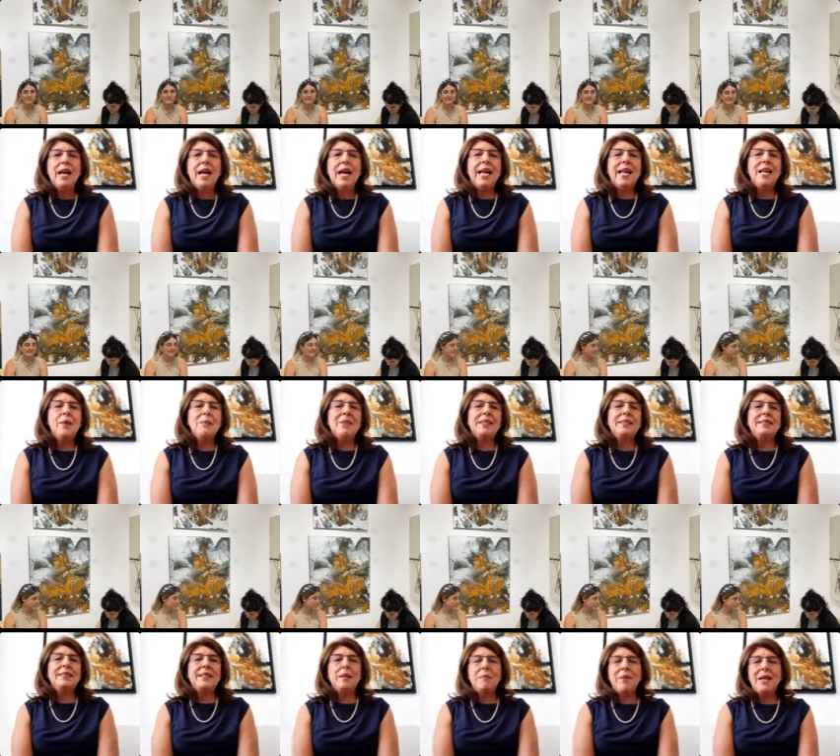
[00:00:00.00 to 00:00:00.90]

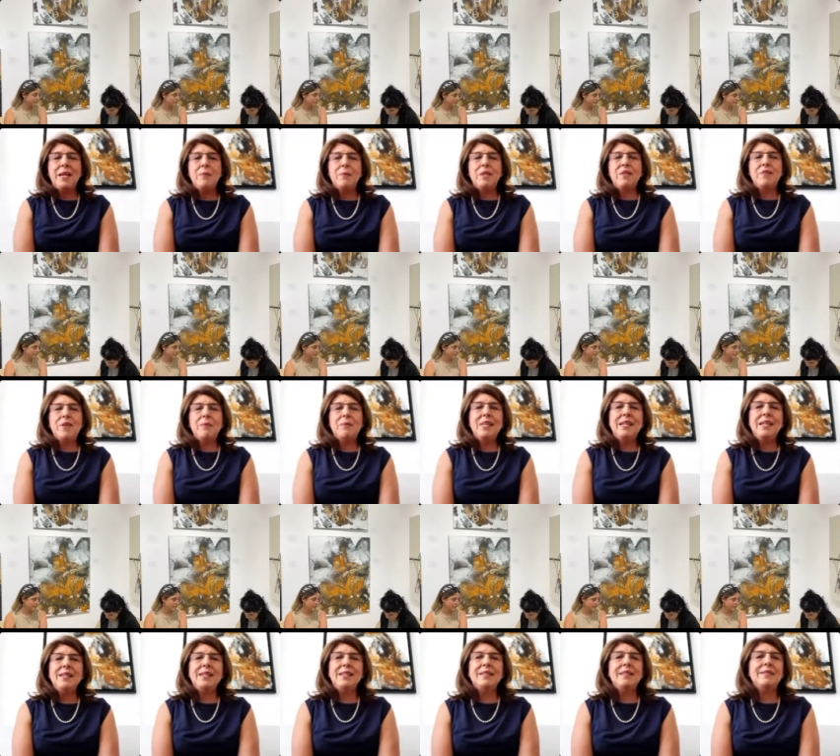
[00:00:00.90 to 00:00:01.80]
elements that might be
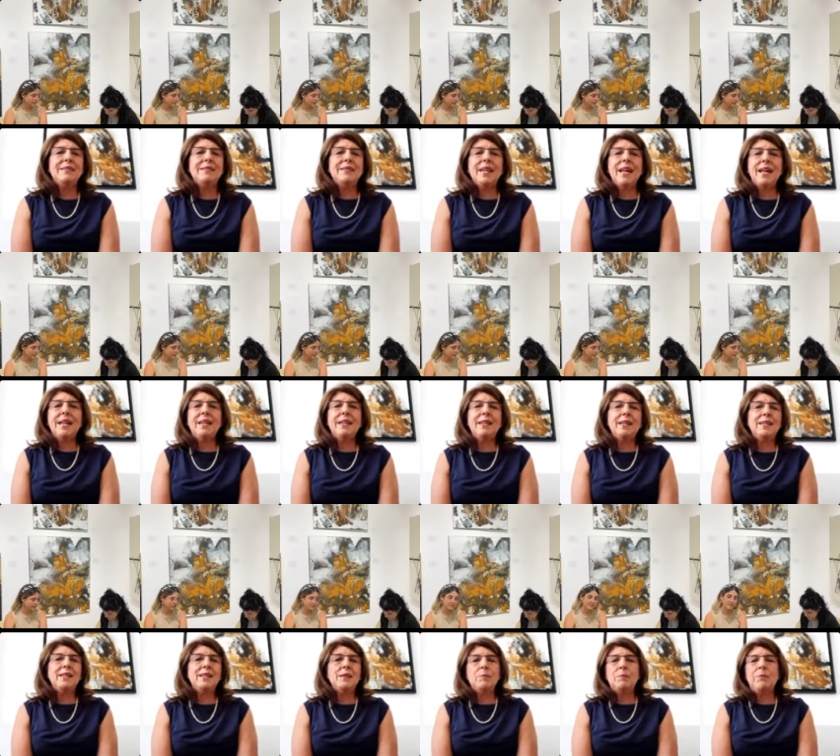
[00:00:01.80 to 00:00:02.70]
familiar, like
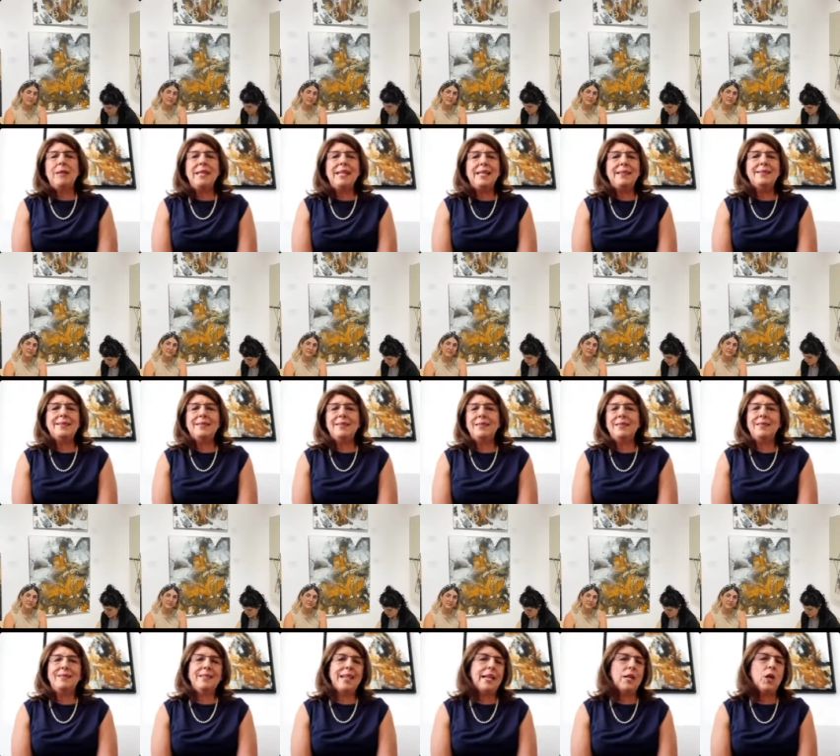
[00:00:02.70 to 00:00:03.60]

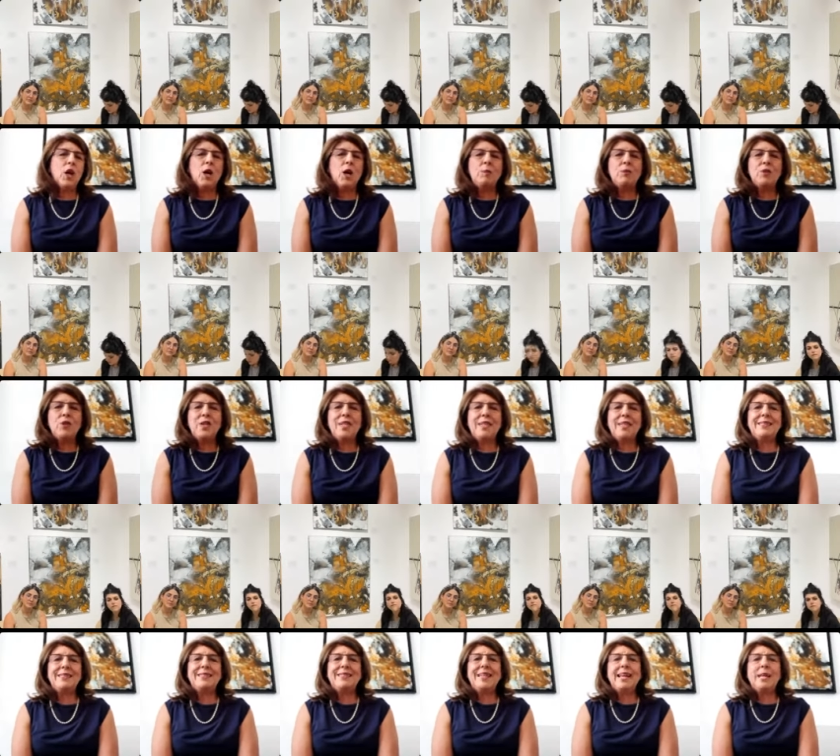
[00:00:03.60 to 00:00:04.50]
places, like
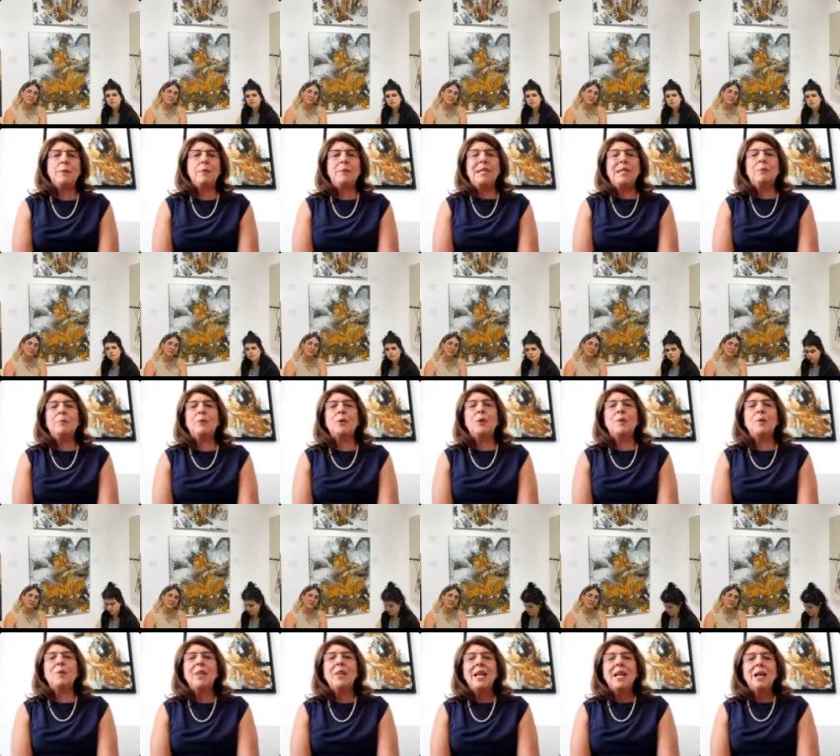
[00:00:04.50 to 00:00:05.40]
objects, like
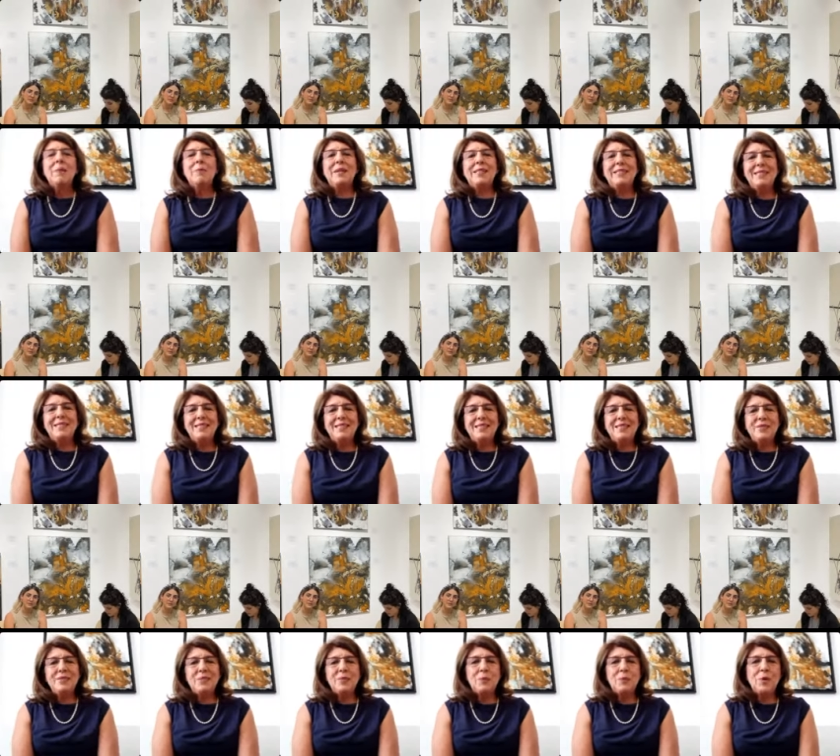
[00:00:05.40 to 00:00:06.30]
people, but in a
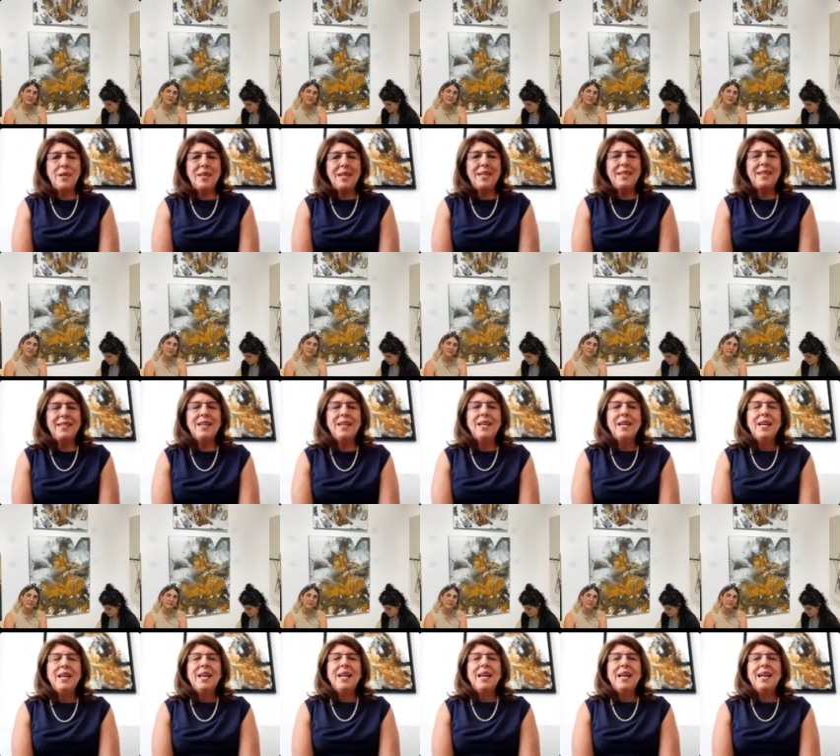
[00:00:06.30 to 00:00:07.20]
different way,
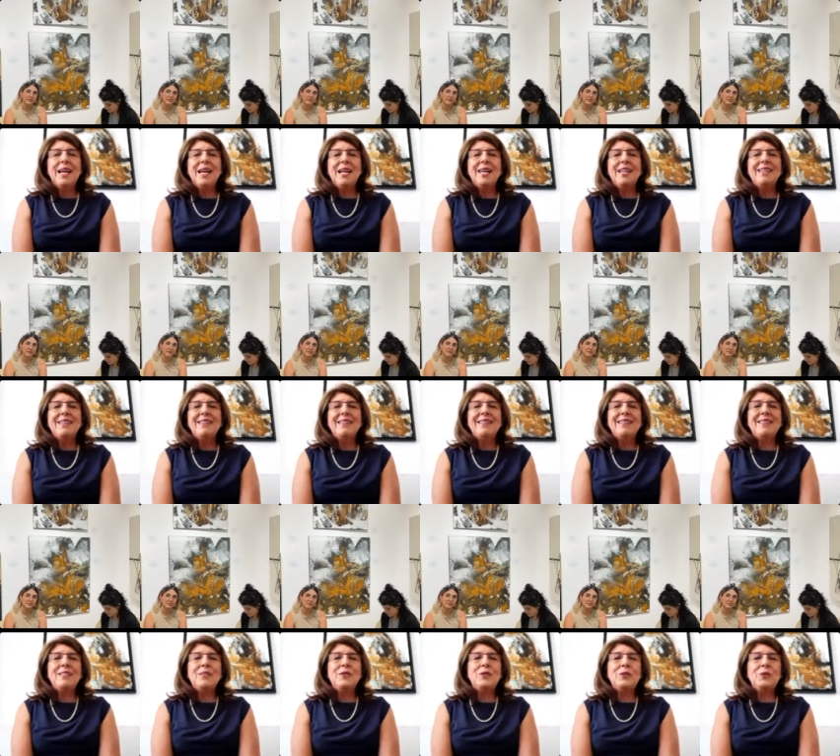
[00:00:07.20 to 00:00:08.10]

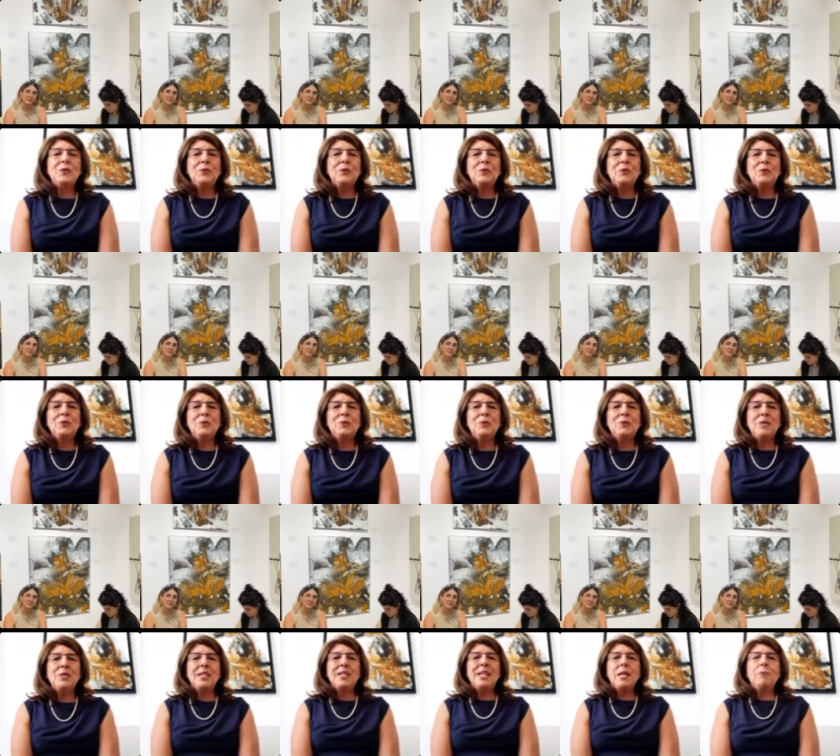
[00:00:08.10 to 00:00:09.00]
and to
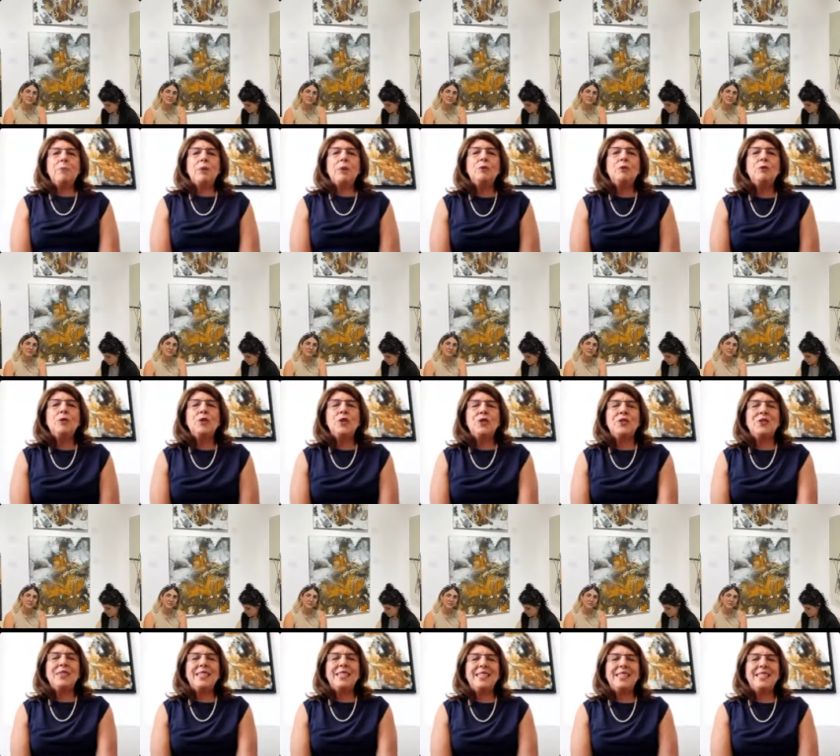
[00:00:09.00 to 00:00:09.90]
really approach
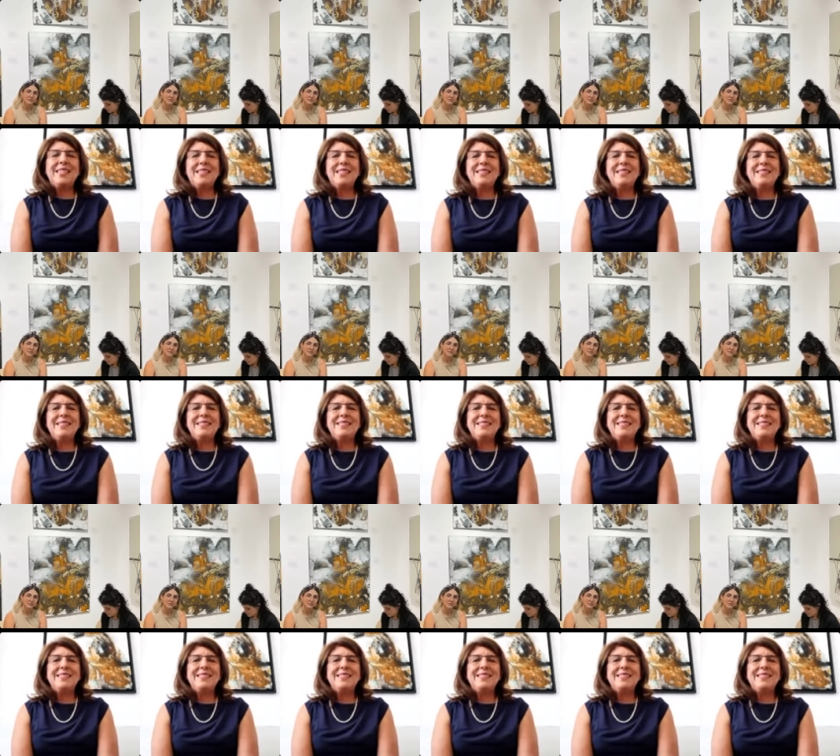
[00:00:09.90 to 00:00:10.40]
the